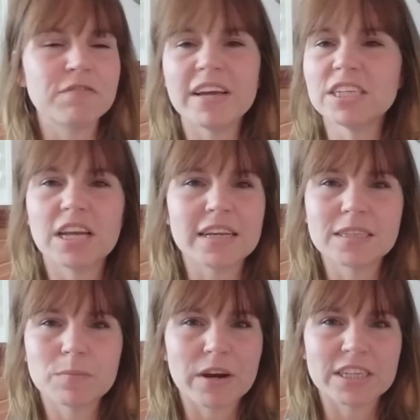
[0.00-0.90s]
facial
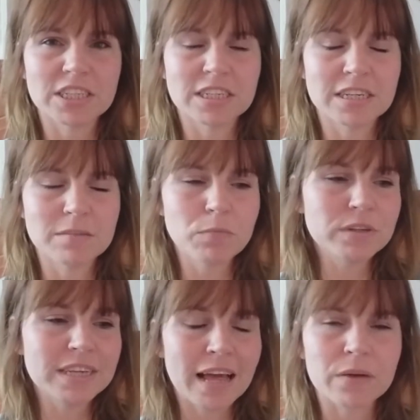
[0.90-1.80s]
expression,
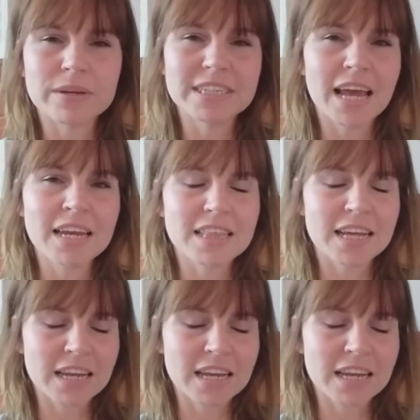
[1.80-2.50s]
body language, anything.